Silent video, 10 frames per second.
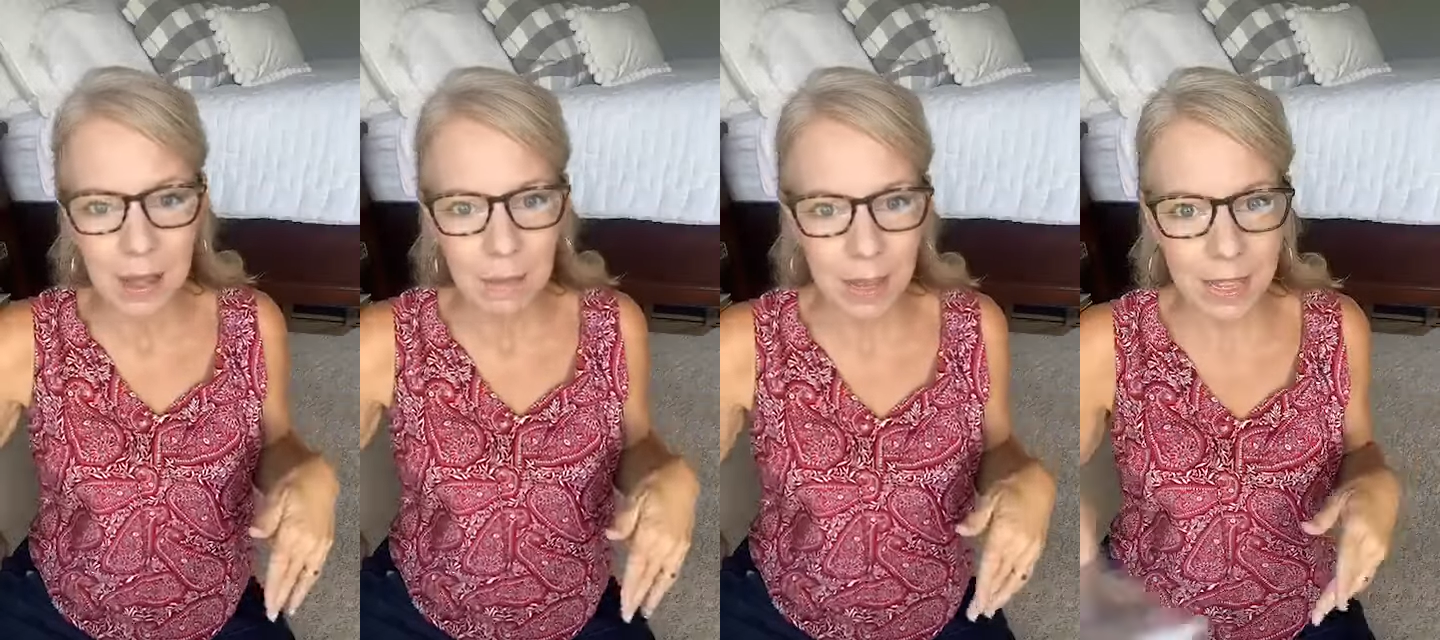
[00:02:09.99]

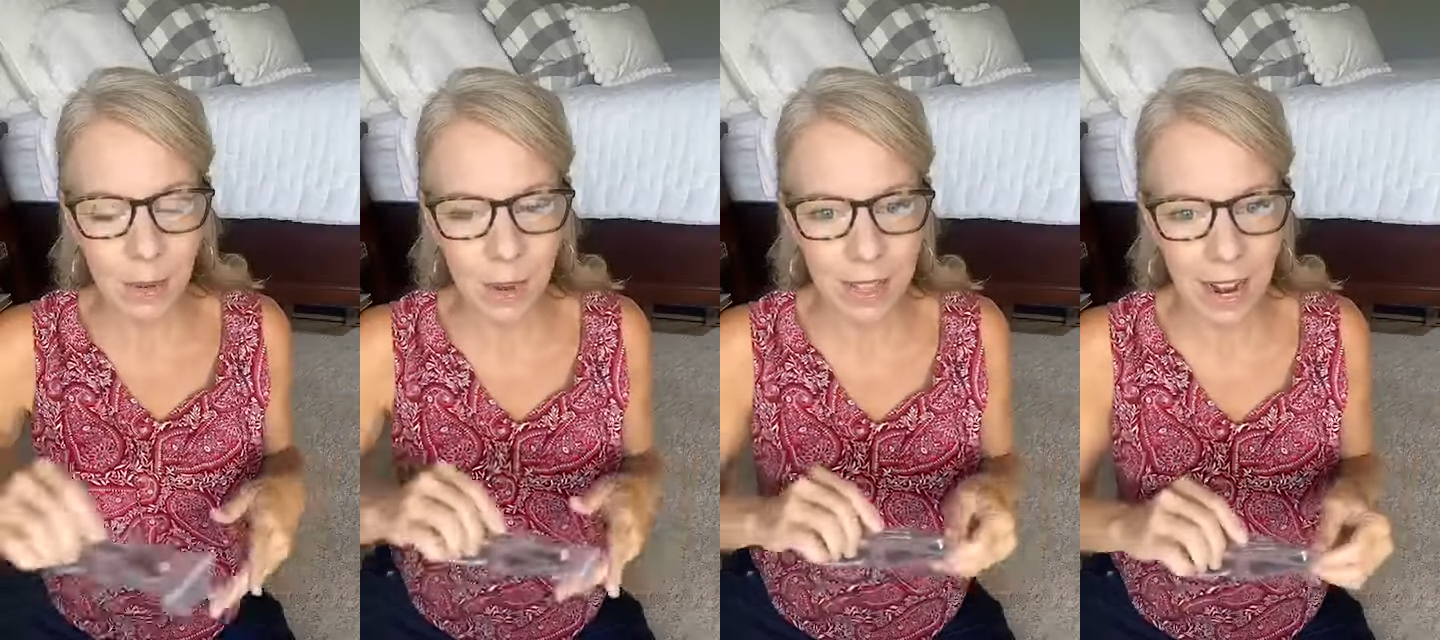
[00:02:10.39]
pick the
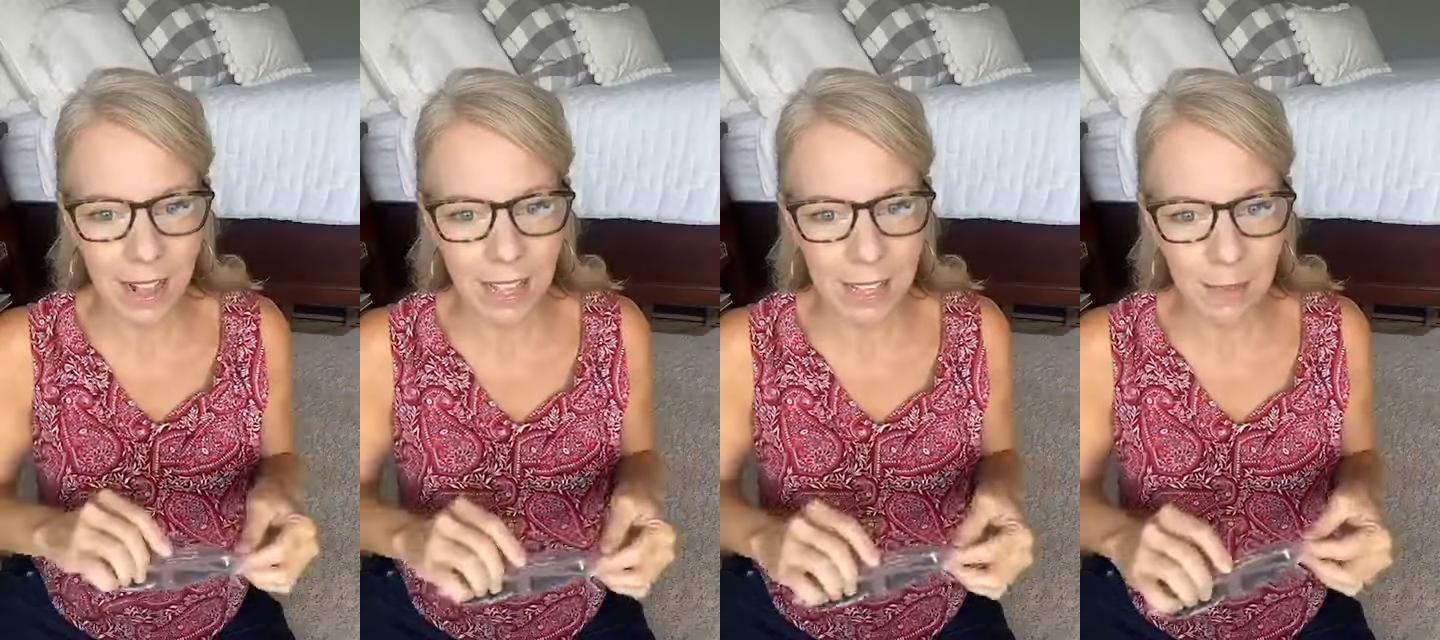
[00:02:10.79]
one that I
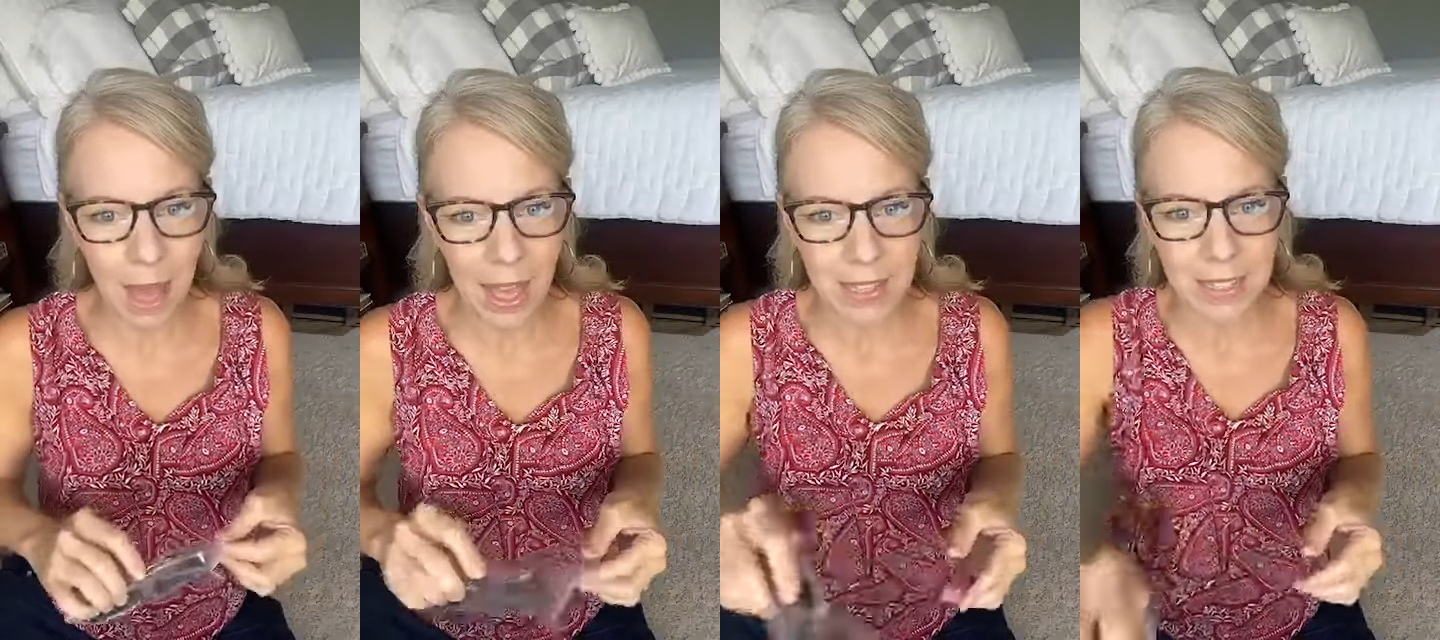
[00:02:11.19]
like the
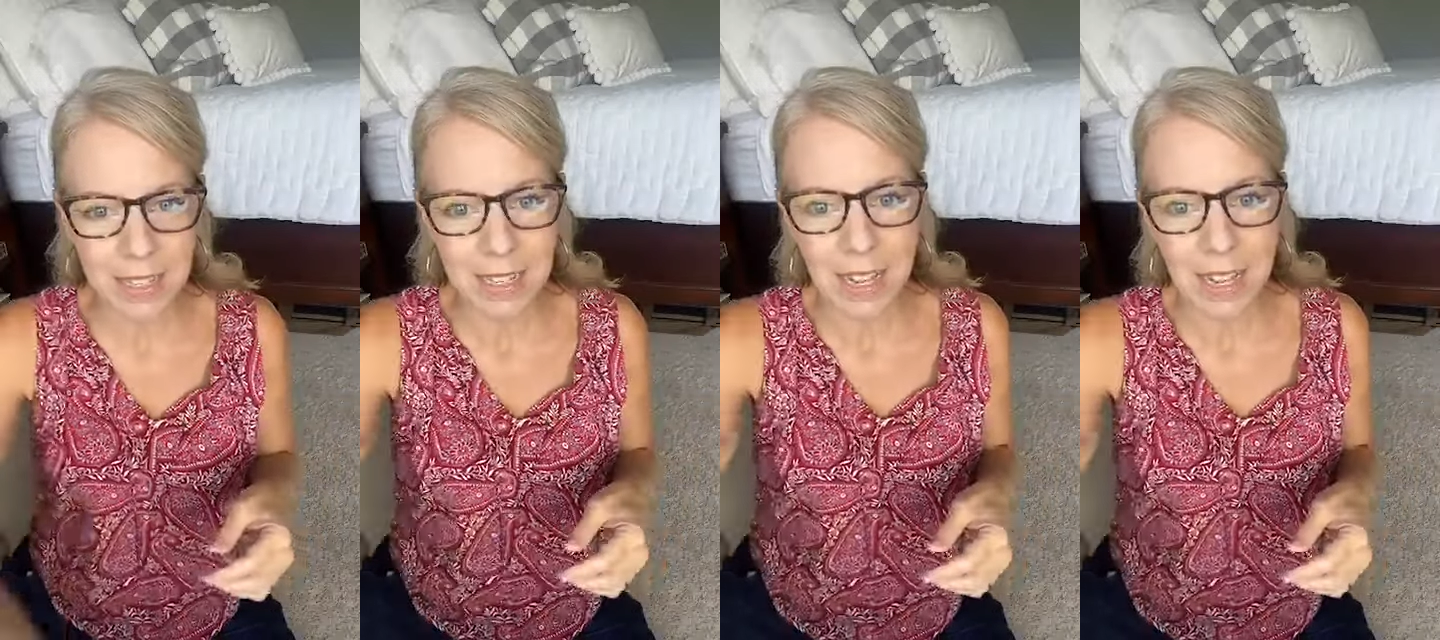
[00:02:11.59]
best.